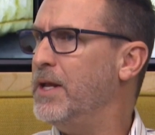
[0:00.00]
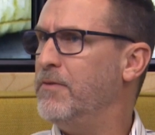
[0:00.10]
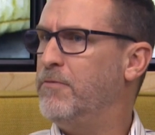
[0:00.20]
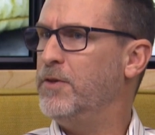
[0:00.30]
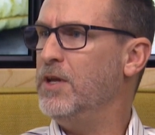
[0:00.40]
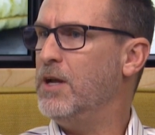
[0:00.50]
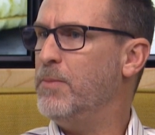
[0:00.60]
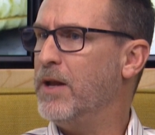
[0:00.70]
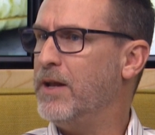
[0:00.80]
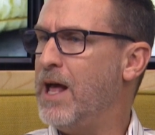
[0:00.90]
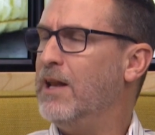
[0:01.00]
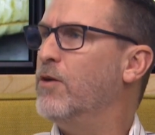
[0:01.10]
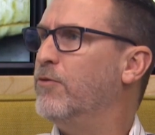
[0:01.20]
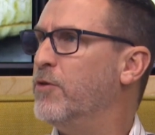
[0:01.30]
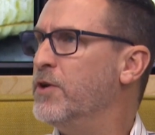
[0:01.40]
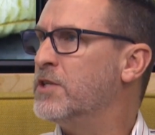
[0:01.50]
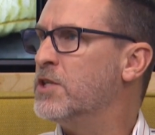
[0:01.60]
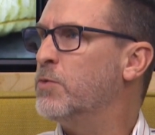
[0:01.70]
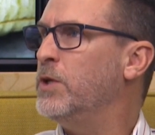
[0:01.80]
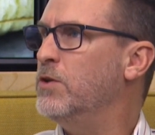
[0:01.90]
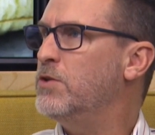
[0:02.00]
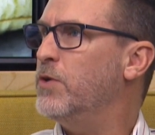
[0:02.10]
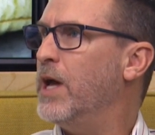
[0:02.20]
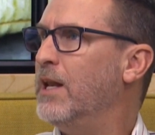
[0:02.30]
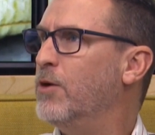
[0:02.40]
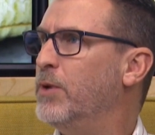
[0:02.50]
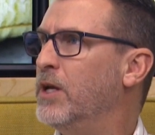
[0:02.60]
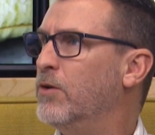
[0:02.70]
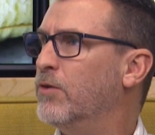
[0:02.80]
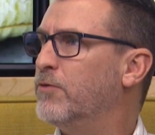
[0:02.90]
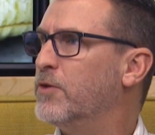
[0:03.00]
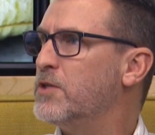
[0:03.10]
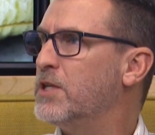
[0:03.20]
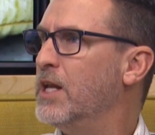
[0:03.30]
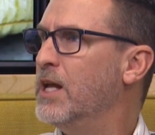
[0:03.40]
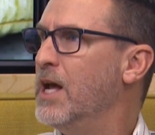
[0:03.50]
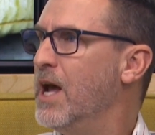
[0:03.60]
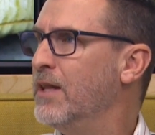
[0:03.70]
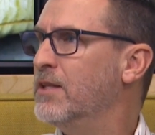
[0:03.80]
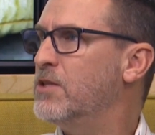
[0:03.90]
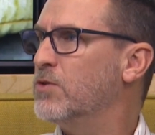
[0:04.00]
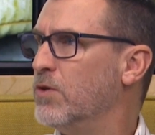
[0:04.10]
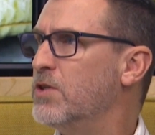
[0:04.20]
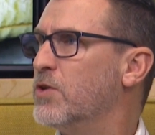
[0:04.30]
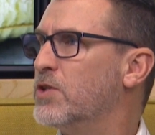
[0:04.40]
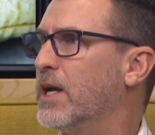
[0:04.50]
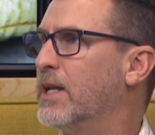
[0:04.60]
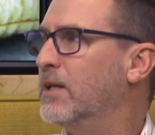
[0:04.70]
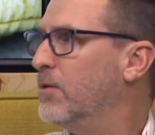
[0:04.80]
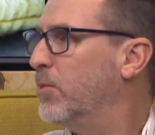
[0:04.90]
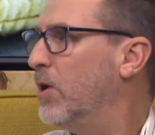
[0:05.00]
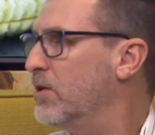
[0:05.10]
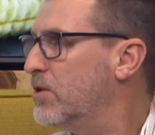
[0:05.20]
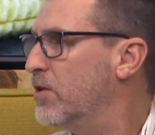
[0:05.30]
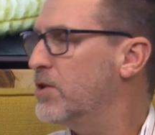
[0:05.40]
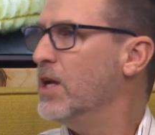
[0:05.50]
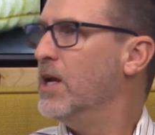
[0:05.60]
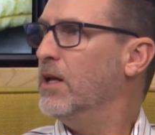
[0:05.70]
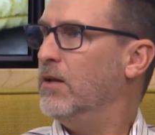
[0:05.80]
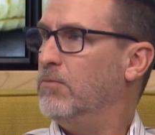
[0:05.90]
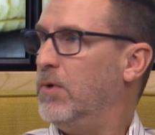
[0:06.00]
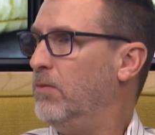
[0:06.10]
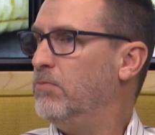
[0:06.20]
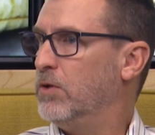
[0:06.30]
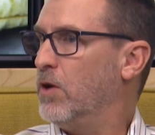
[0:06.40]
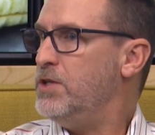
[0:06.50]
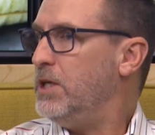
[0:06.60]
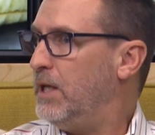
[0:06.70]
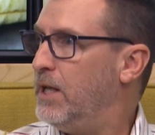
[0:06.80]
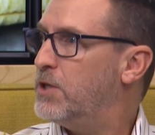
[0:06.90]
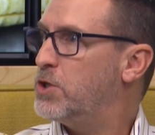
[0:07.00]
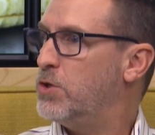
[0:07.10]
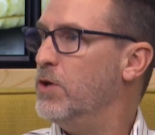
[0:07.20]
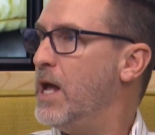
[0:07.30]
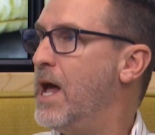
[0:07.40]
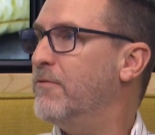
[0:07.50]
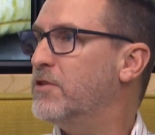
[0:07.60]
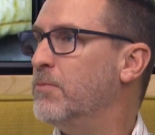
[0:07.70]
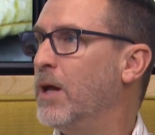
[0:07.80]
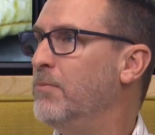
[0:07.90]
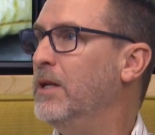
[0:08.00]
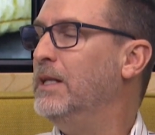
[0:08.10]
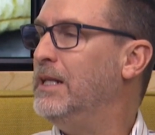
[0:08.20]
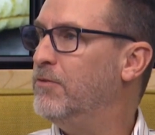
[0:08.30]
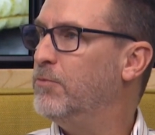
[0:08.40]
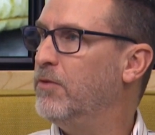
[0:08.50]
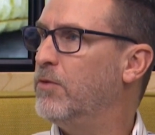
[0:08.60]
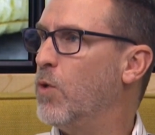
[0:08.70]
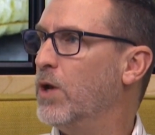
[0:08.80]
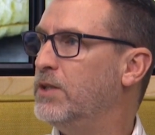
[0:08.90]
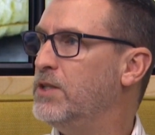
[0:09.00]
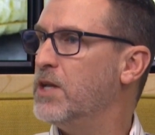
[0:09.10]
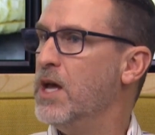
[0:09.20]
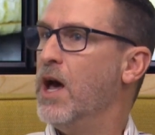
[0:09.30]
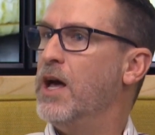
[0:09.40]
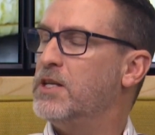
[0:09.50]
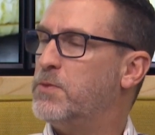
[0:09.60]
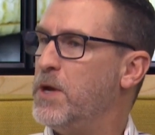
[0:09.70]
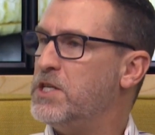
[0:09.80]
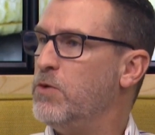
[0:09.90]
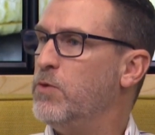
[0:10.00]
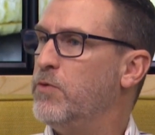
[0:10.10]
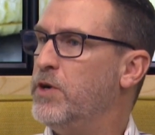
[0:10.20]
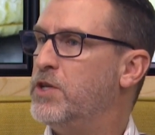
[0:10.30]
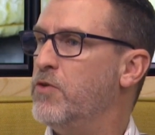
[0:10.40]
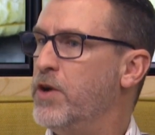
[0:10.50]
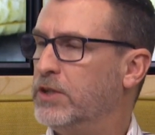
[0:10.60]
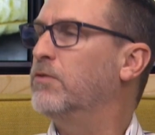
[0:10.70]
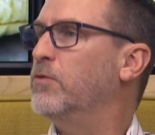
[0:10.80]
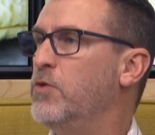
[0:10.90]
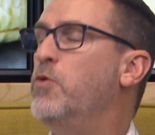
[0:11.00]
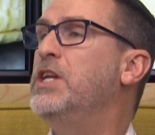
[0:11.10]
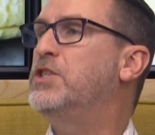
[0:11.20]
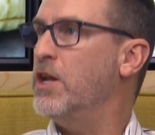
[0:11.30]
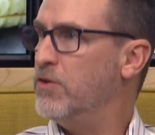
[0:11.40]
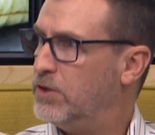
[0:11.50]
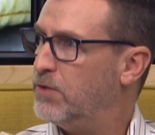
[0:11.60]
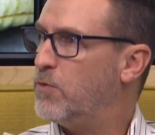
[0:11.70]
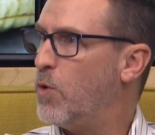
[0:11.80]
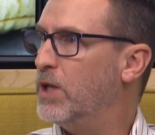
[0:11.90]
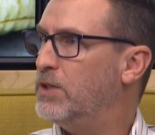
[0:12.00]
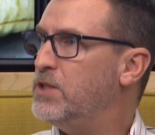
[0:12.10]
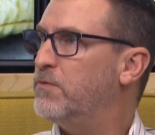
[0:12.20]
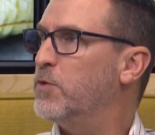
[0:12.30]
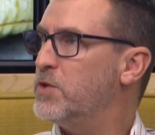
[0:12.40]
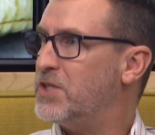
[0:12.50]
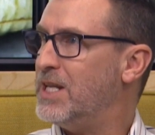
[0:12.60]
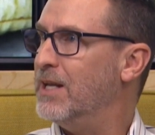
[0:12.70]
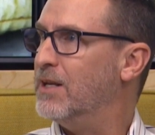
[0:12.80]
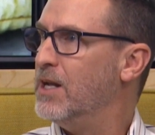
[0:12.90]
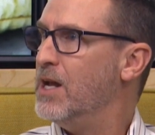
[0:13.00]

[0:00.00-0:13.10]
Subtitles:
If we think about aloe, for instance, we're used to aloe being good for the skin, and this is also a succulent plant. So this, logically, it should have some unbelievable qualities, especially regenerative qualities for the skin.